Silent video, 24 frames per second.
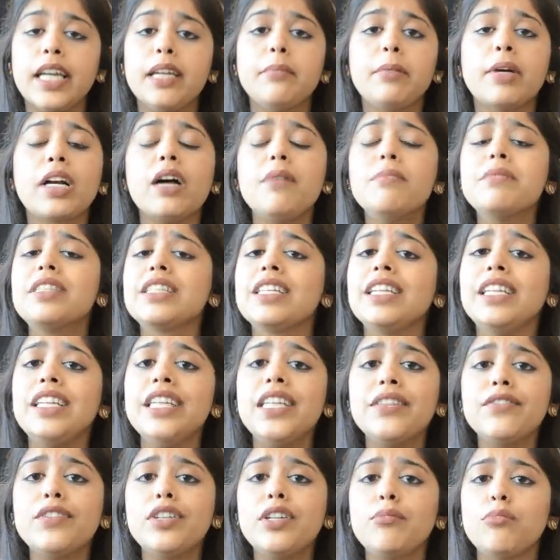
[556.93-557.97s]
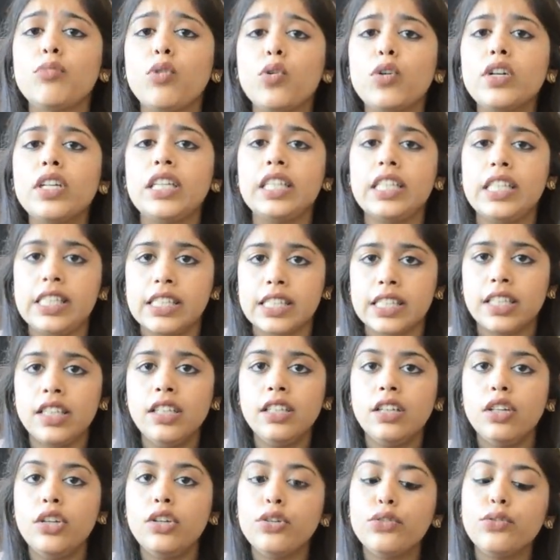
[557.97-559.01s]
it becomes even more
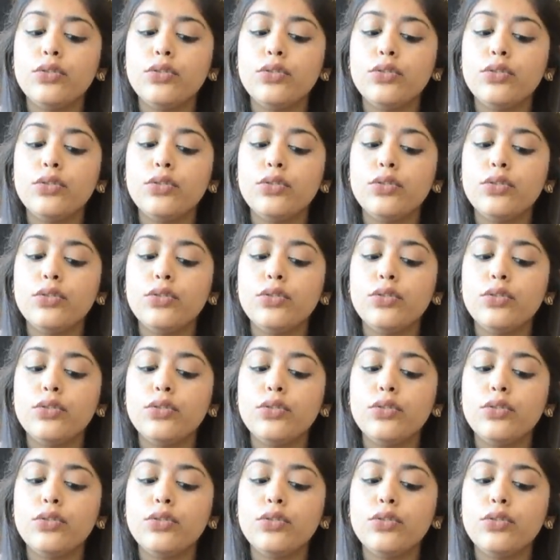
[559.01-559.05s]
easy